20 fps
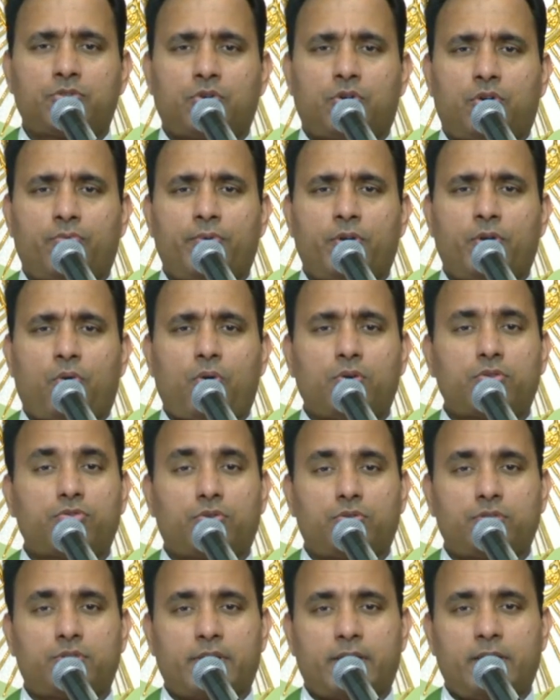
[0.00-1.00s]
So we
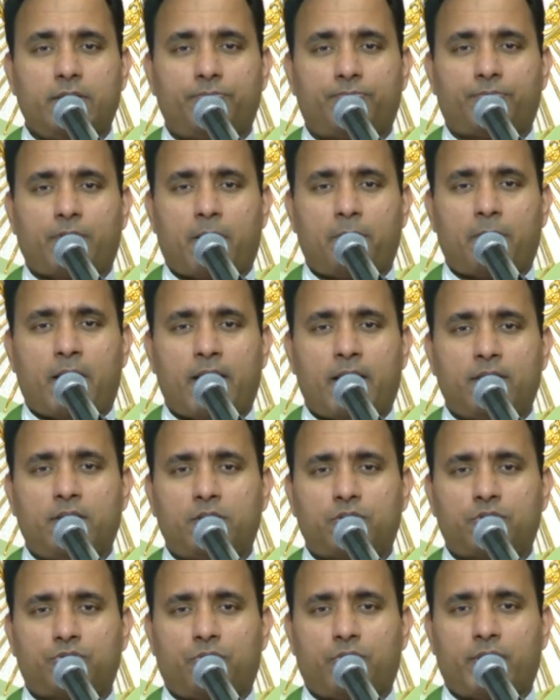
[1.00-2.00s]
also see from
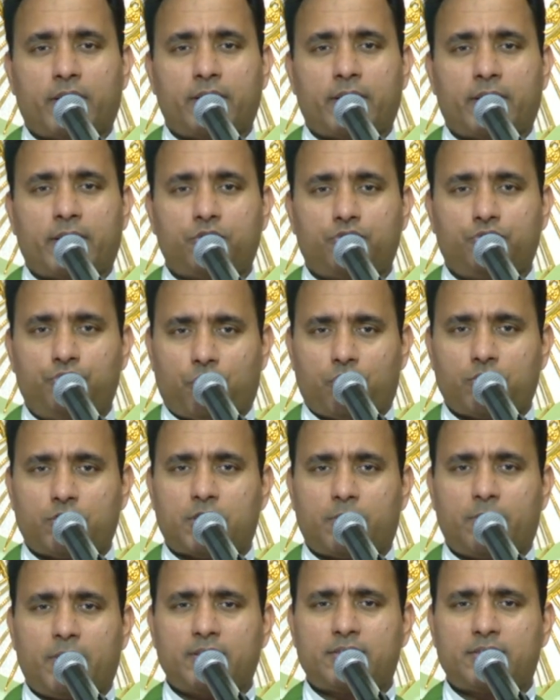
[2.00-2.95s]
another story that is Joseph.